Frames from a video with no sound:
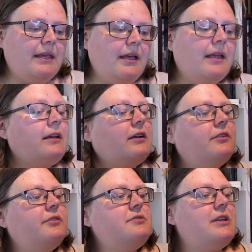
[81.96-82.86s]

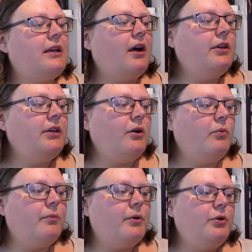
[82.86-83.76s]
including a young
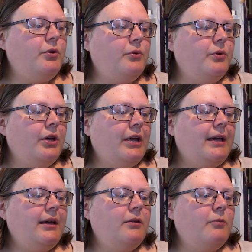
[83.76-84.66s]
woman who,
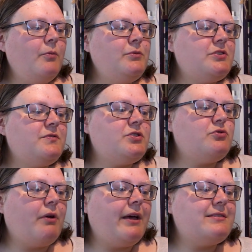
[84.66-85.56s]
in a moment of
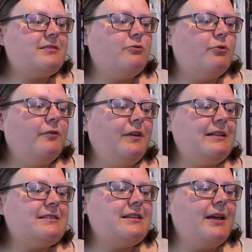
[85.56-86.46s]
stress,
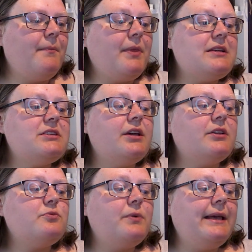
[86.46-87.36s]
reveals to him that she
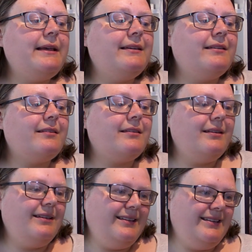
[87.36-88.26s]
has wings.
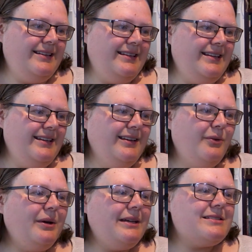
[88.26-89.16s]

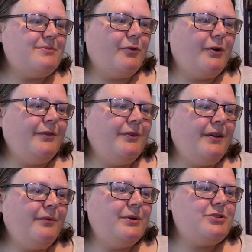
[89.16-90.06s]
Wings,
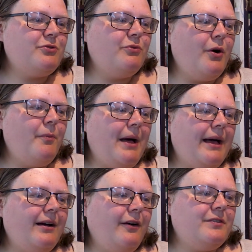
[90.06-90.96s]
moreover, which grow
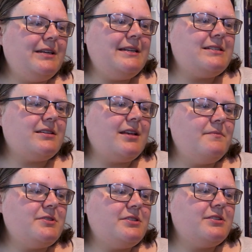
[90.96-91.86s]
back after each
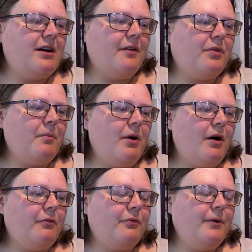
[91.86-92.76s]
attempt to cut them
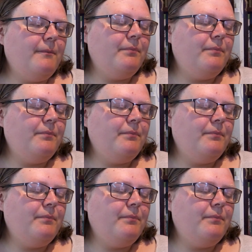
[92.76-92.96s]
off.